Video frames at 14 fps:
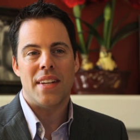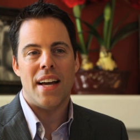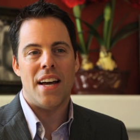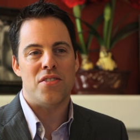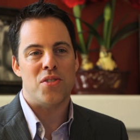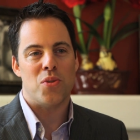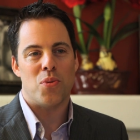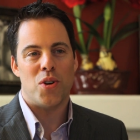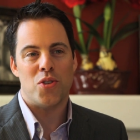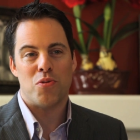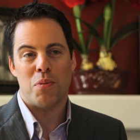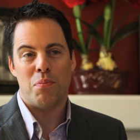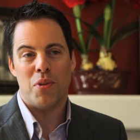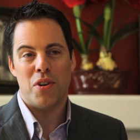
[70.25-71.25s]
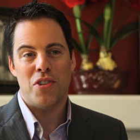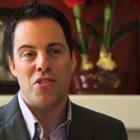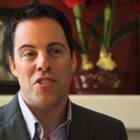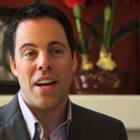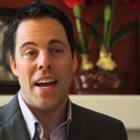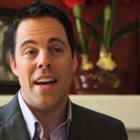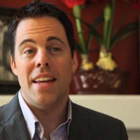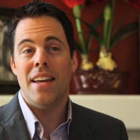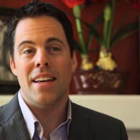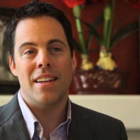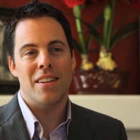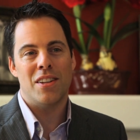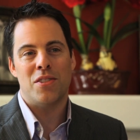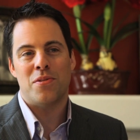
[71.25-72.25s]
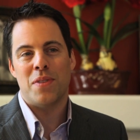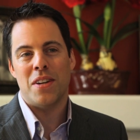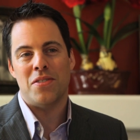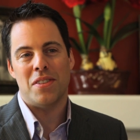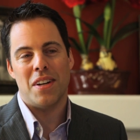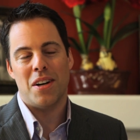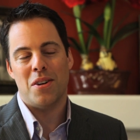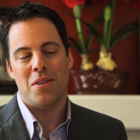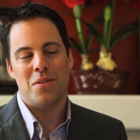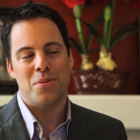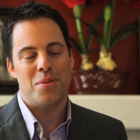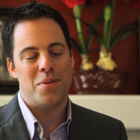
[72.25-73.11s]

as there was with Bush. And, and let's face it, uh,